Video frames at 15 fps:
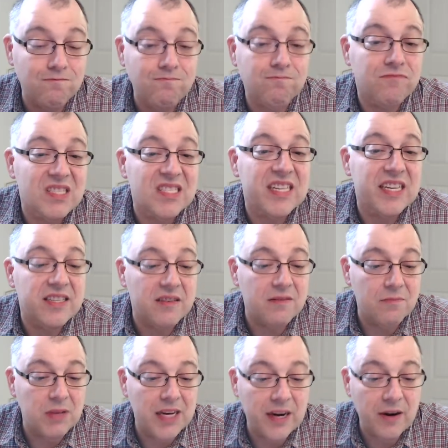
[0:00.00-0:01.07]
seasoned
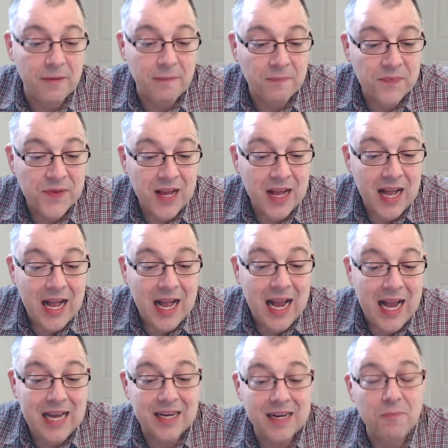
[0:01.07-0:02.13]
player,
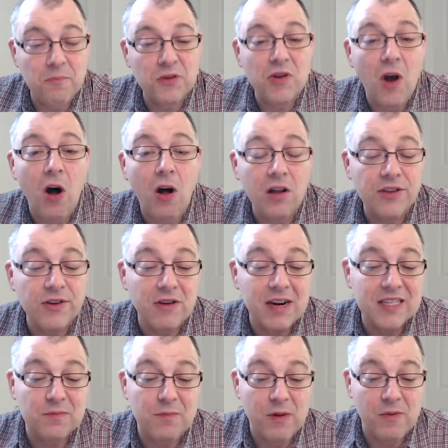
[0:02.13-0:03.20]
and they put all their
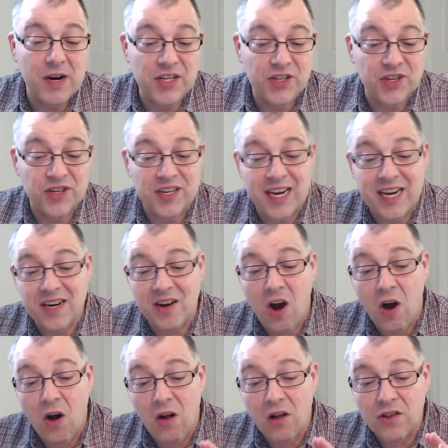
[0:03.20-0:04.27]
aspiration and
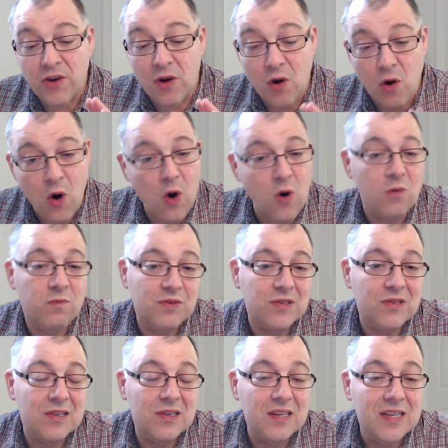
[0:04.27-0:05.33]
all their
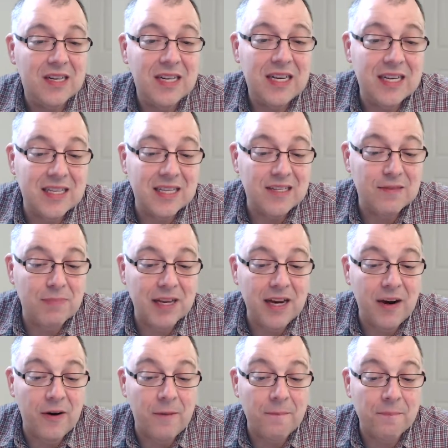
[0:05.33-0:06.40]
hopes in this
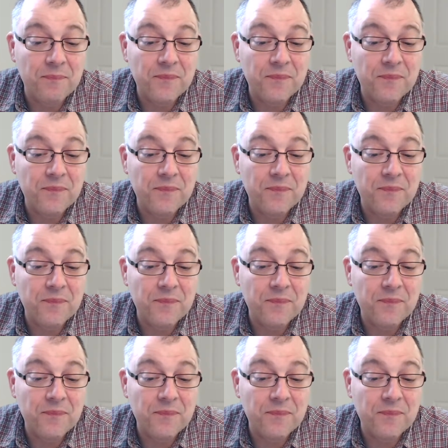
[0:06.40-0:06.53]
player.